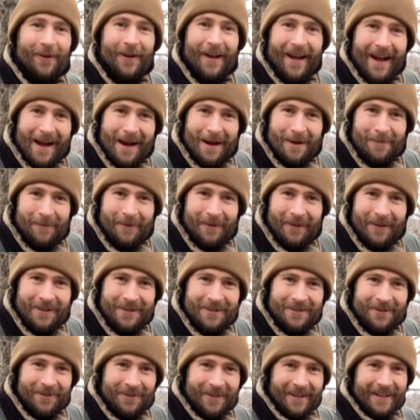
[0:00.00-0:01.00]
hackberry
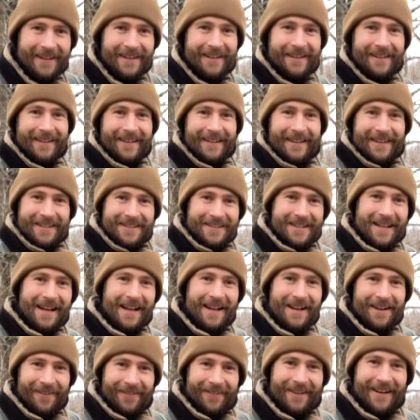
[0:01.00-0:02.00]
tree
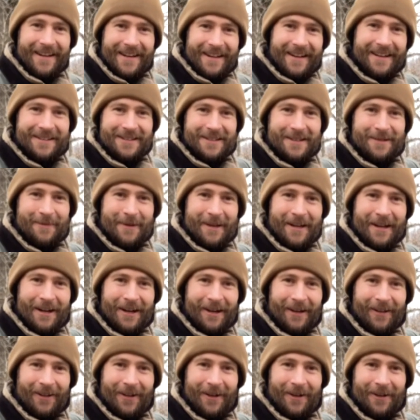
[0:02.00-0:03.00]
standing right next to me
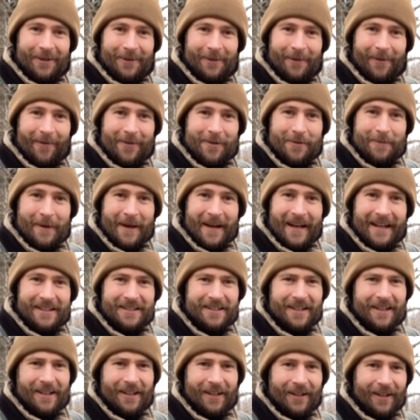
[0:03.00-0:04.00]
here along the river's
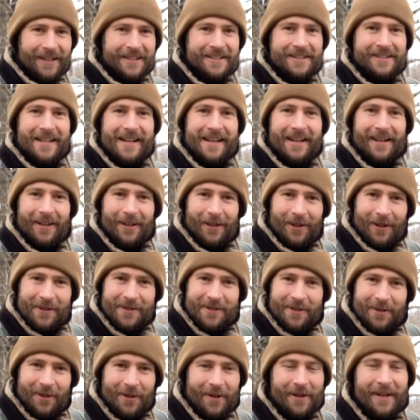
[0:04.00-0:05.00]
banks. Let's take a
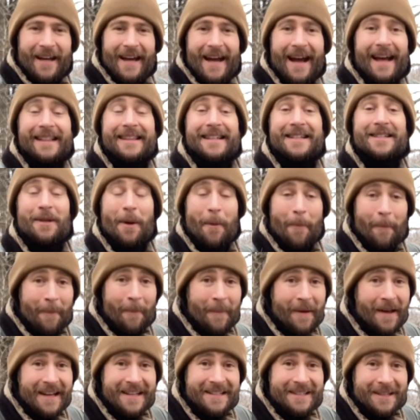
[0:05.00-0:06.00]
closer look at this
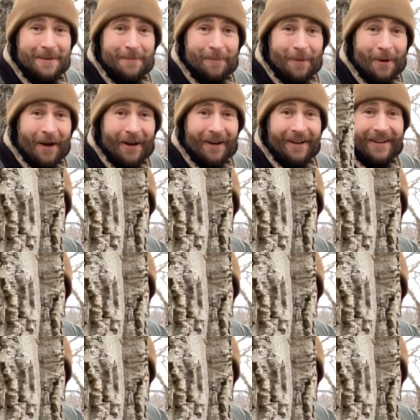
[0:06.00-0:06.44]
amazing bark.